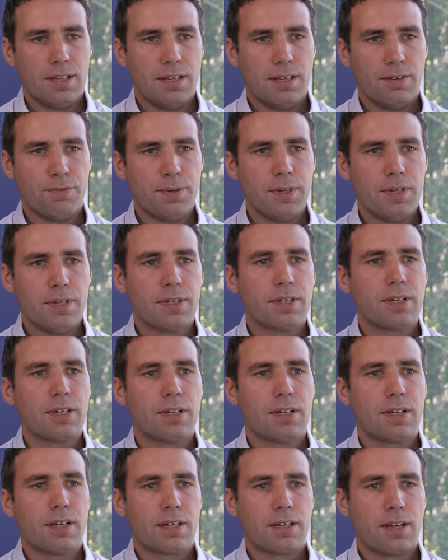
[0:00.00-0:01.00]
If we look
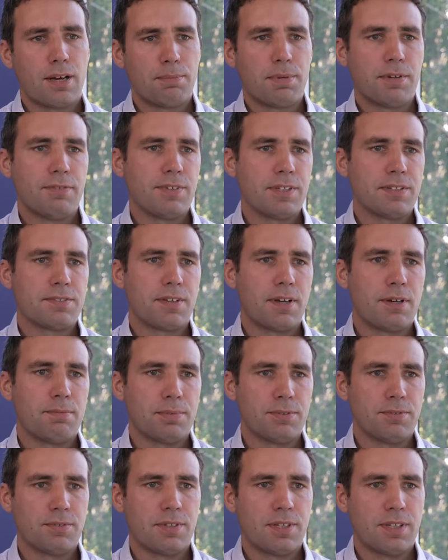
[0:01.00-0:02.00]
at a couple of
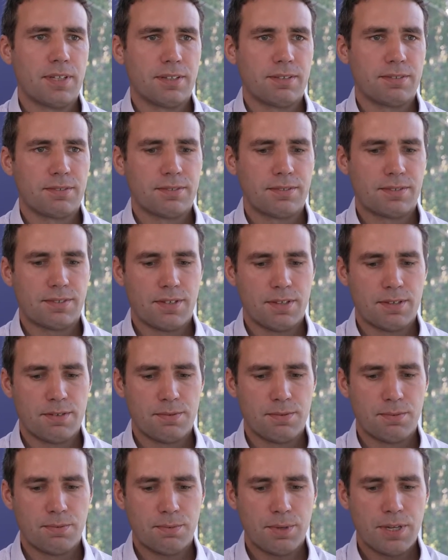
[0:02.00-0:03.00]
examples here,
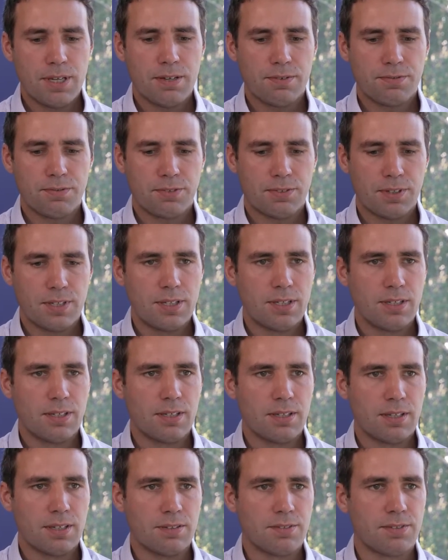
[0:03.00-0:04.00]
so we have
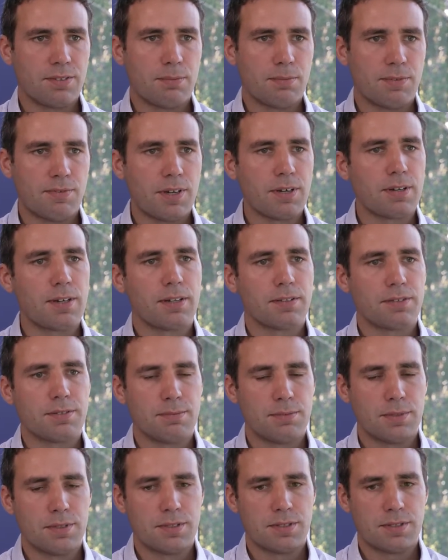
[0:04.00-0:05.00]
seen in some of our
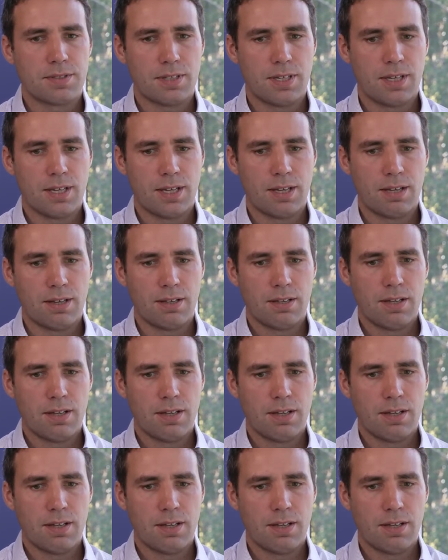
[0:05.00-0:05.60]
customers uh,